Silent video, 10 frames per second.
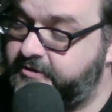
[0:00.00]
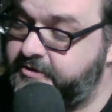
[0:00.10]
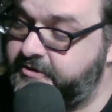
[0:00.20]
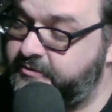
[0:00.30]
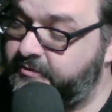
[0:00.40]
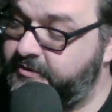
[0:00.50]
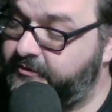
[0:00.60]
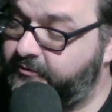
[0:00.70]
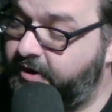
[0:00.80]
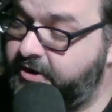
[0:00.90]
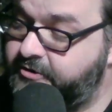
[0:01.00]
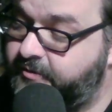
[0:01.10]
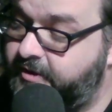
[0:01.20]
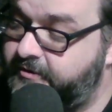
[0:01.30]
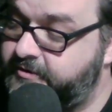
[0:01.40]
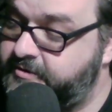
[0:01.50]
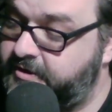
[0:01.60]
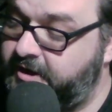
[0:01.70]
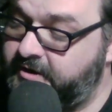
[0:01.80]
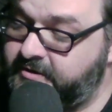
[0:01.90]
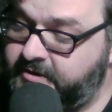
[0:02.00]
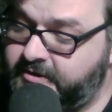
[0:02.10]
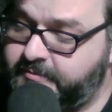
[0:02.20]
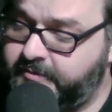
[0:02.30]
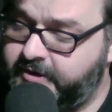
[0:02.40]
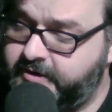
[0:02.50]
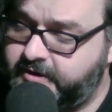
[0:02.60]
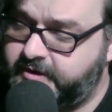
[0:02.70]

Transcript: she's going to thrash around and touch me.